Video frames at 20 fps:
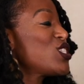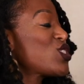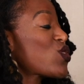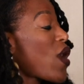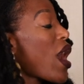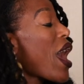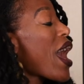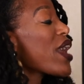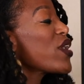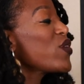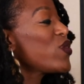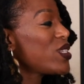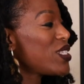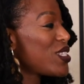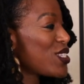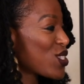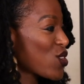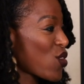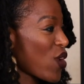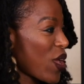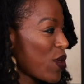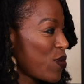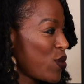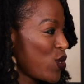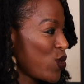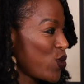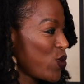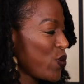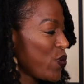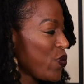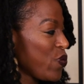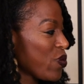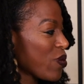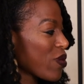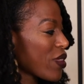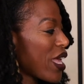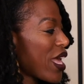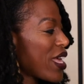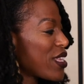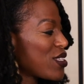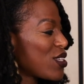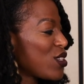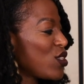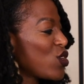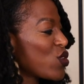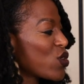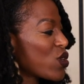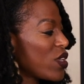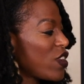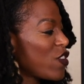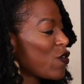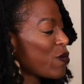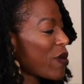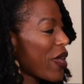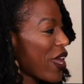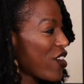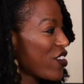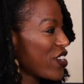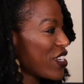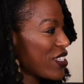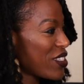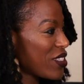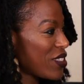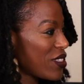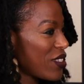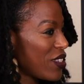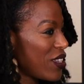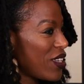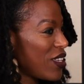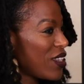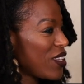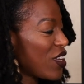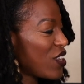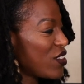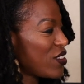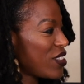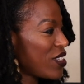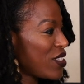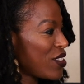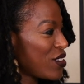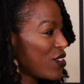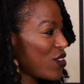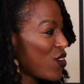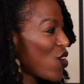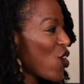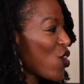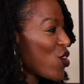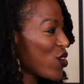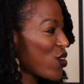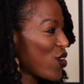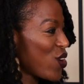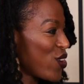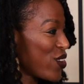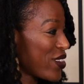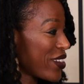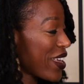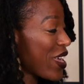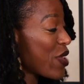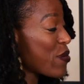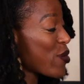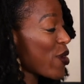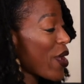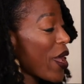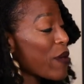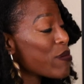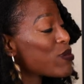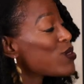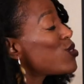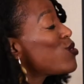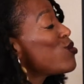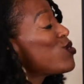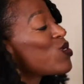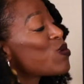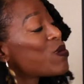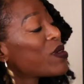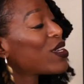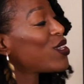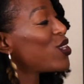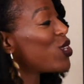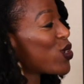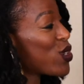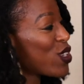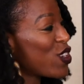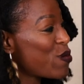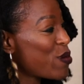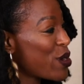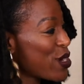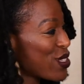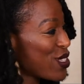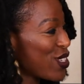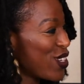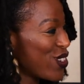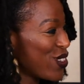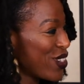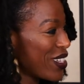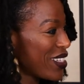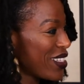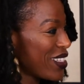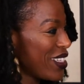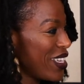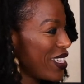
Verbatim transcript: so I would describe you as a local of Paris, London, Hong Kong, and perhaps soon to be a local of Barcelona.